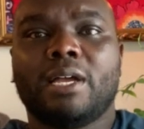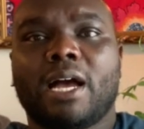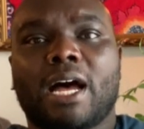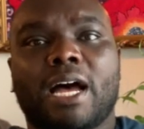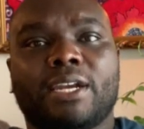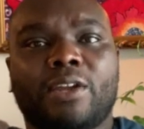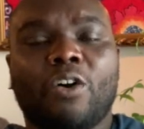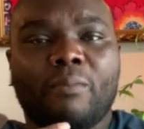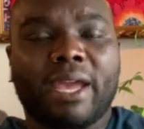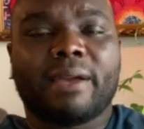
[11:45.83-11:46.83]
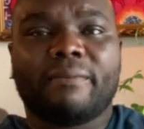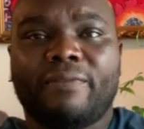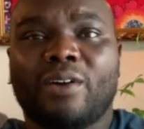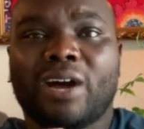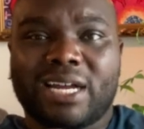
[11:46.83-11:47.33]
Uh, don't make them
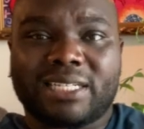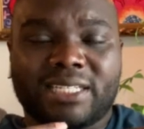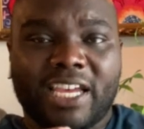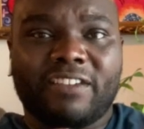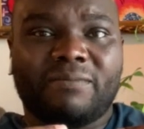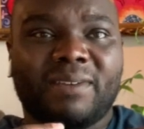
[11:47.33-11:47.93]
feel unsafe,